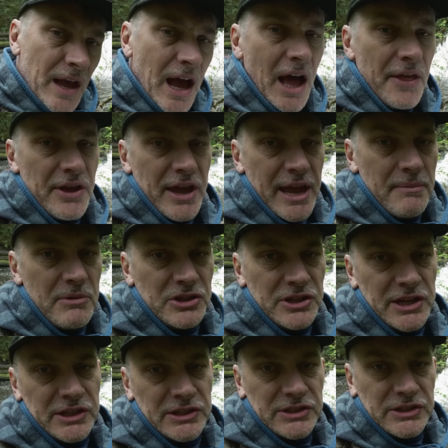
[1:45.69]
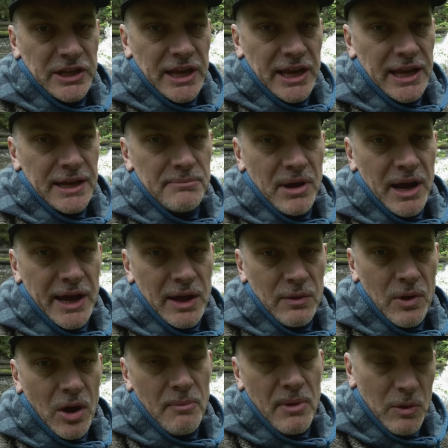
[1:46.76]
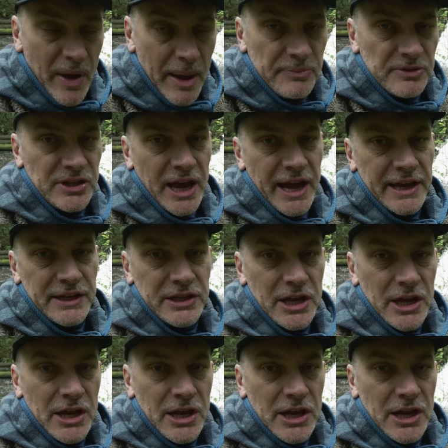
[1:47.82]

other images on my website